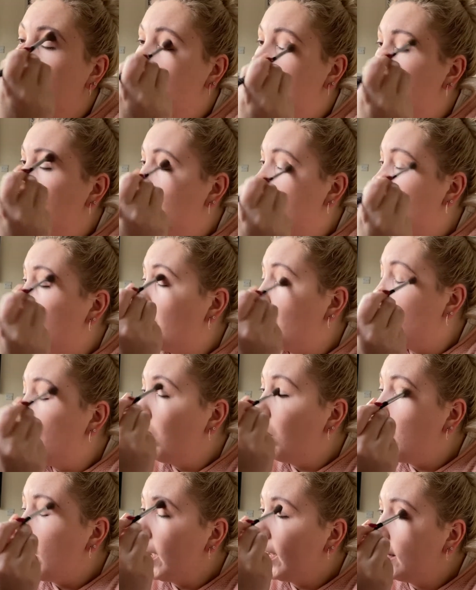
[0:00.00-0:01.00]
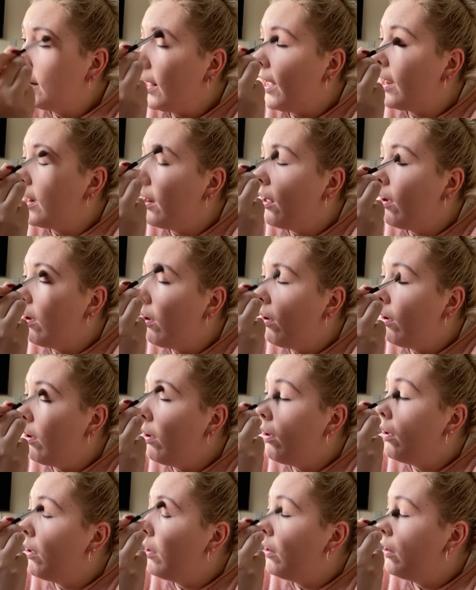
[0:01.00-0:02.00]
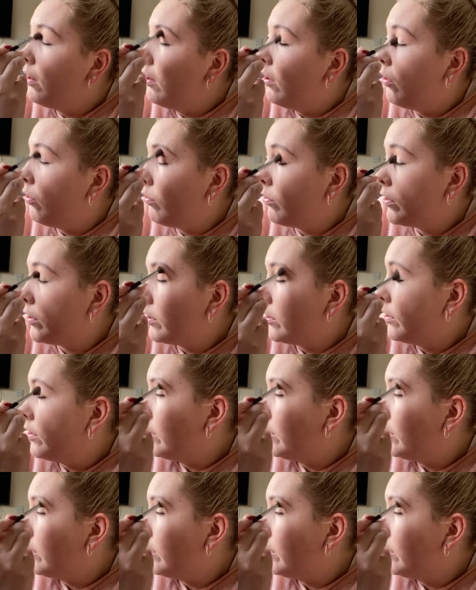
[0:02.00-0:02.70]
to just whack that all over